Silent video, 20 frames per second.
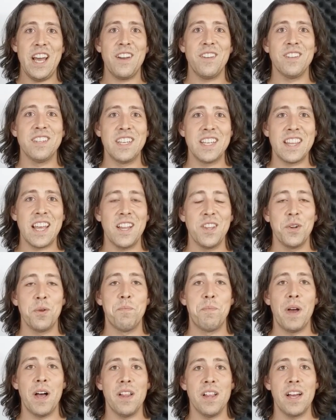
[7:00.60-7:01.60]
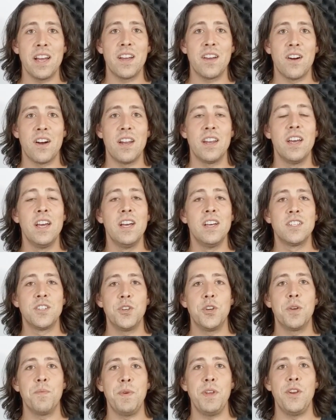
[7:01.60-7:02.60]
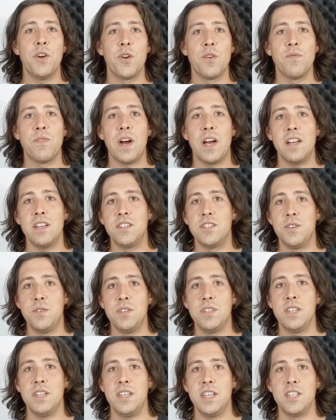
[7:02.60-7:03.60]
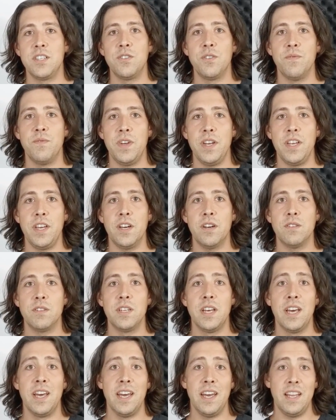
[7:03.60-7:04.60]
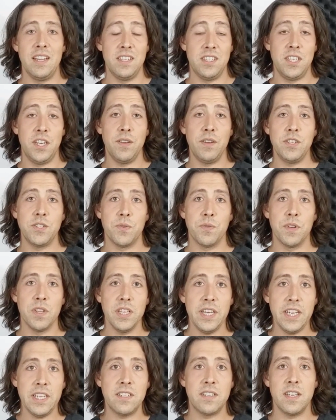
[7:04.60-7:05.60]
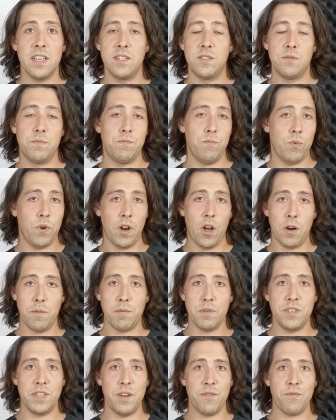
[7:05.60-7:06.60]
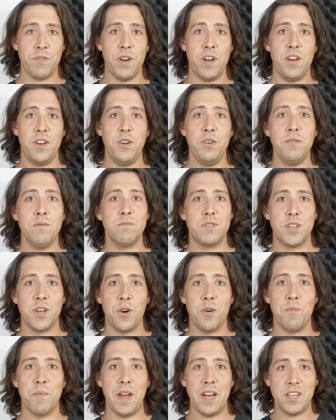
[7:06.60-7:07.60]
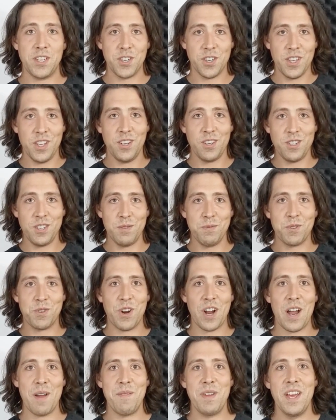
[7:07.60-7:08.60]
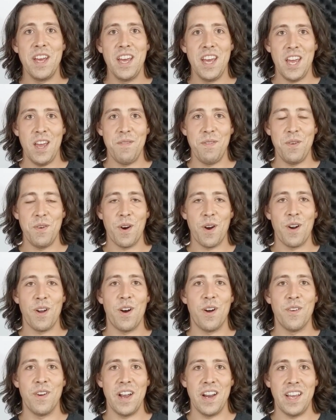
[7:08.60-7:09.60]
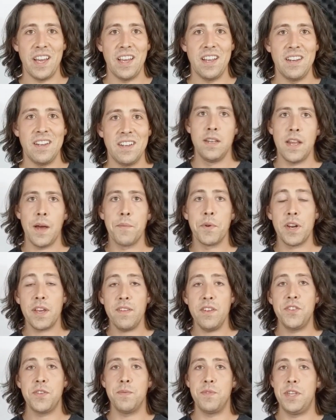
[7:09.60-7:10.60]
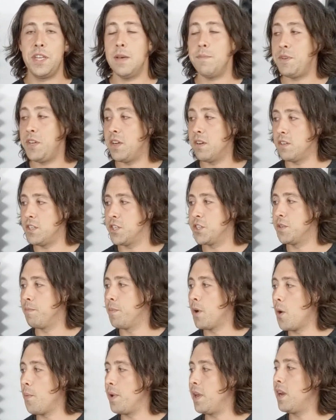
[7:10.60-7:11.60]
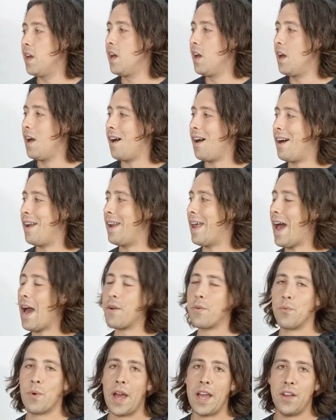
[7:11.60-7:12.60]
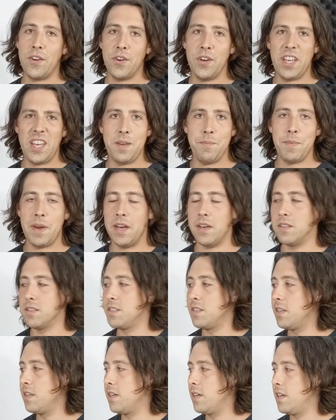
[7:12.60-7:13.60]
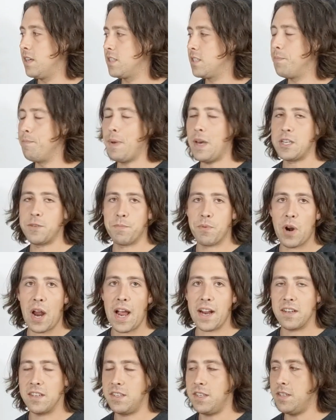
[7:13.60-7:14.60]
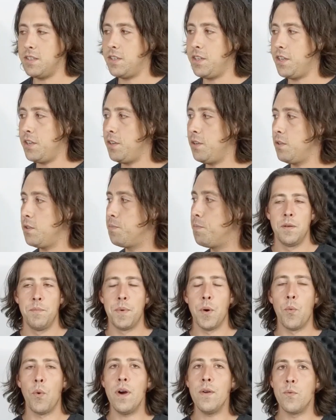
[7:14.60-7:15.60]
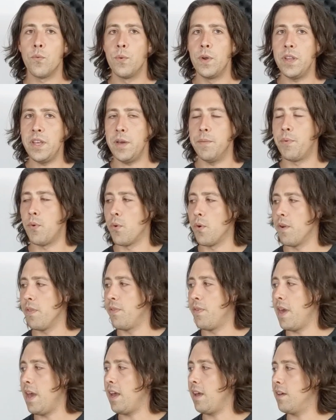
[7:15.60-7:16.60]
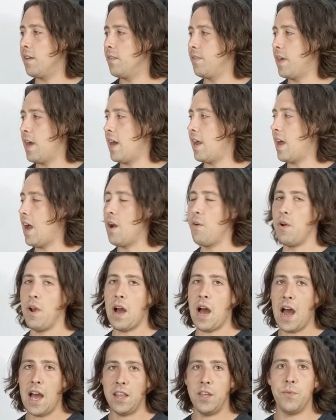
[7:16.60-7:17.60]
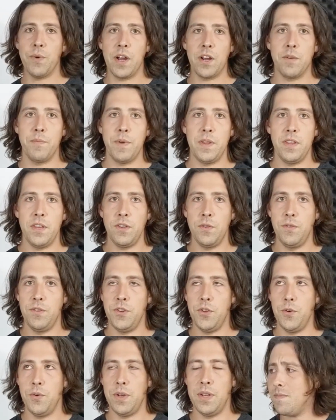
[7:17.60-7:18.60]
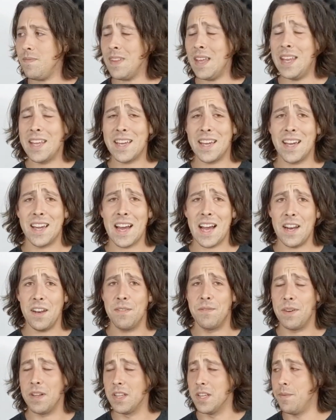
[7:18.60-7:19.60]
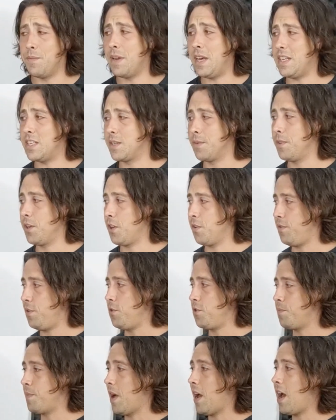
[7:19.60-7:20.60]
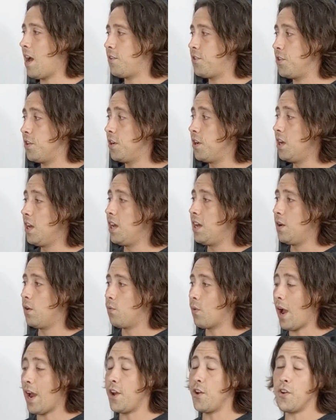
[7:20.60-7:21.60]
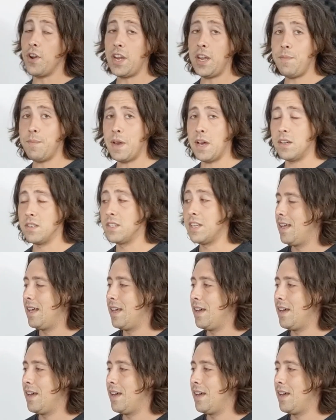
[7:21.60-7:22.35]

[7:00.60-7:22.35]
channel, click that little bell icon so you can be notified as soon as additional videos in the series are released. It's 100% free to do, so make sure that you're subscribed if you aren't already. Now I'm going to give you some tips here in just a moment on how to write good emails, some best practices to use. But one really important thing that I highly recommend that you do, and it can kind of eliminate some of the confusion about how to write your emails.